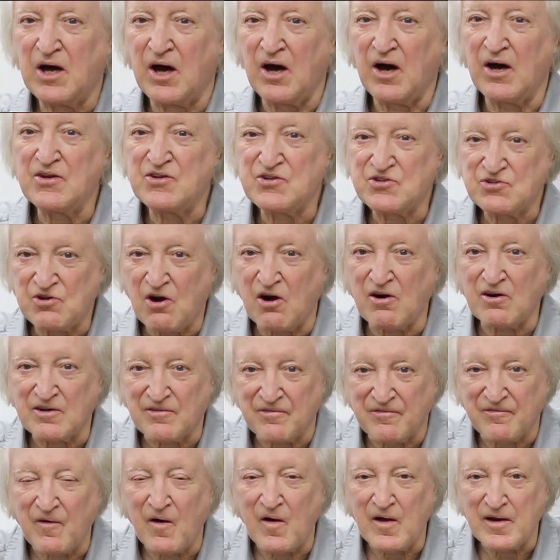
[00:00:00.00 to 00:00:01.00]
I start
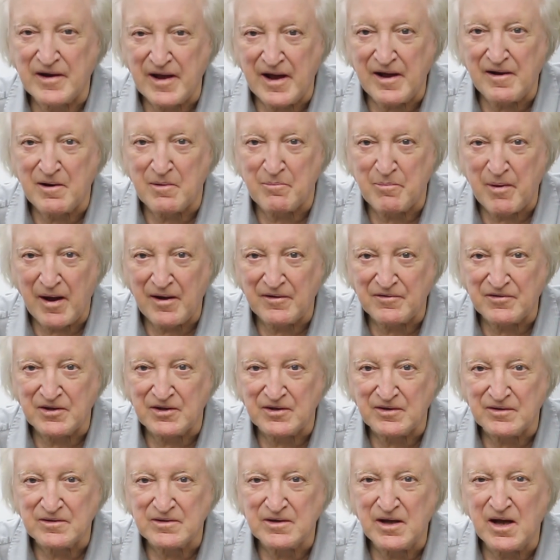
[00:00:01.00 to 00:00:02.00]
to find out about
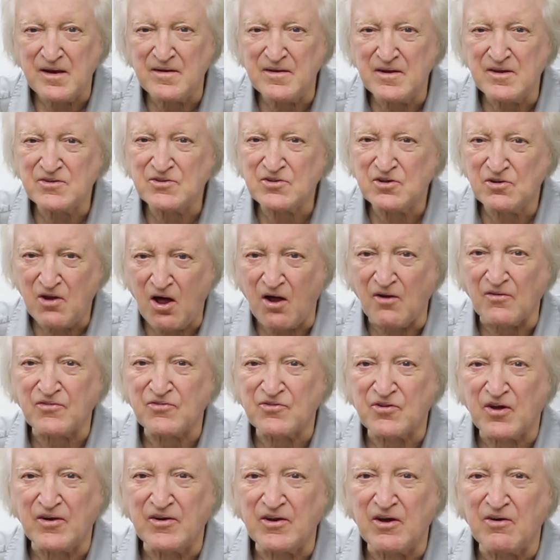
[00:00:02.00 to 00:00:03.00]
it. And there's
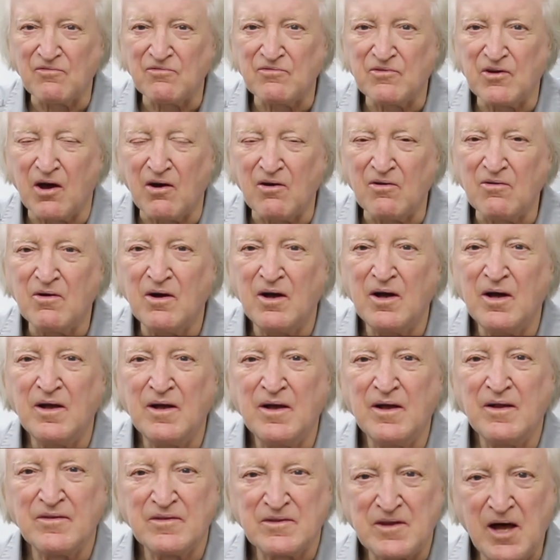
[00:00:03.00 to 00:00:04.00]
lots I don't know.
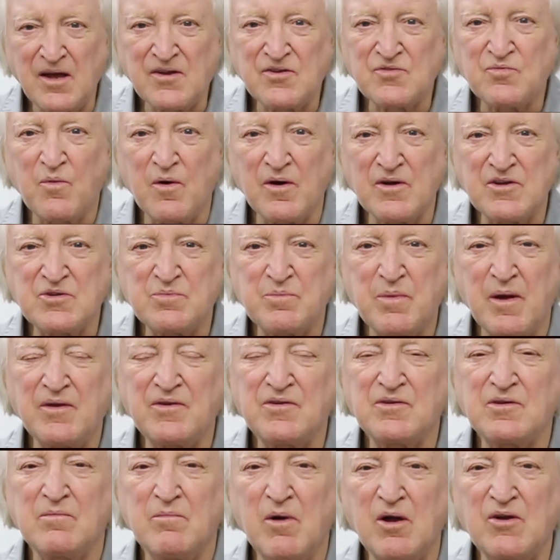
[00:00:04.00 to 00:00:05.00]
That's why I
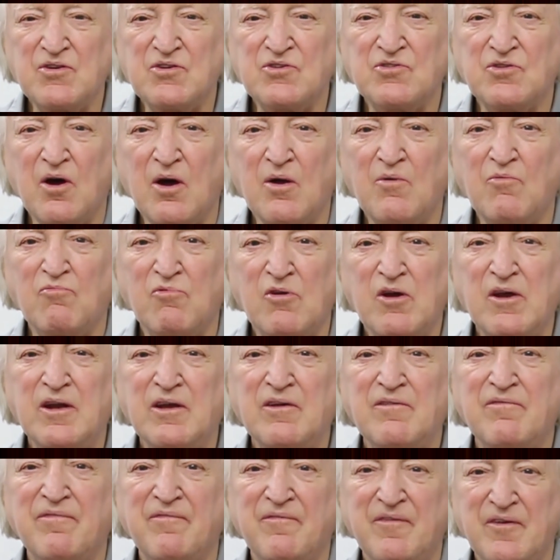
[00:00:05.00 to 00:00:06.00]
spend so much time
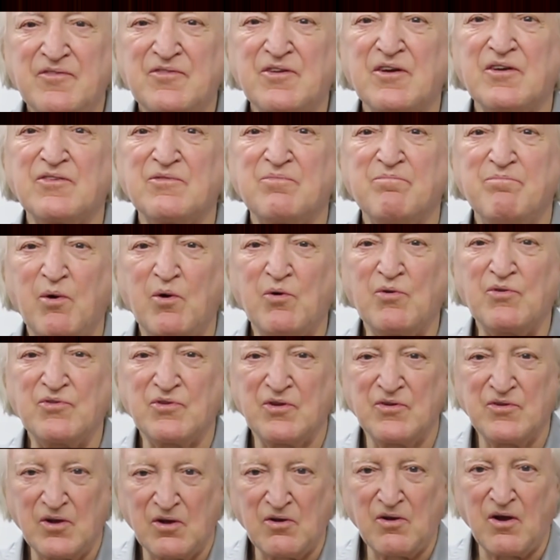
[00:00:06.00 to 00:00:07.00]
reading physics
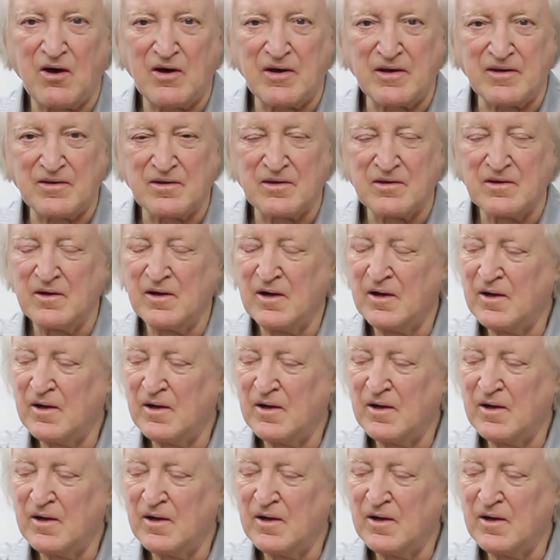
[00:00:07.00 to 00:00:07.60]
books and the like.